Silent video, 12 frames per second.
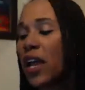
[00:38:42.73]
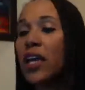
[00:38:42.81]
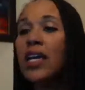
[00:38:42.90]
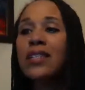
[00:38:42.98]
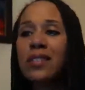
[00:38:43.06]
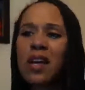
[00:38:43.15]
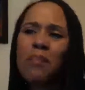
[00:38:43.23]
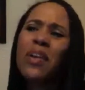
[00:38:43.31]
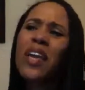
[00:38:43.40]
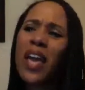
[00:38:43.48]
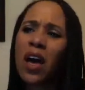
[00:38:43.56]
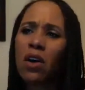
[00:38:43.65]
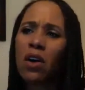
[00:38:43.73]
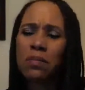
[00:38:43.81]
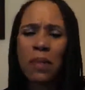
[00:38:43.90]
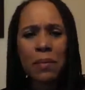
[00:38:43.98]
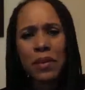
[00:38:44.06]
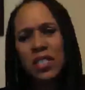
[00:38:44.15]
Okay, something
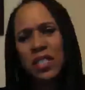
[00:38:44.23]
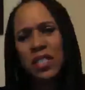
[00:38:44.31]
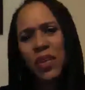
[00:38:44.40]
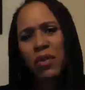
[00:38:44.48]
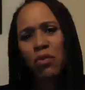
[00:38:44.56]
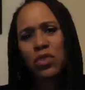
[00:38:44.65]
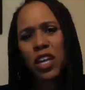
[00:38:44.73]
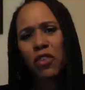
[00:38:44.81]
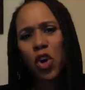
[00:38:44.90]
else. Maybe it's something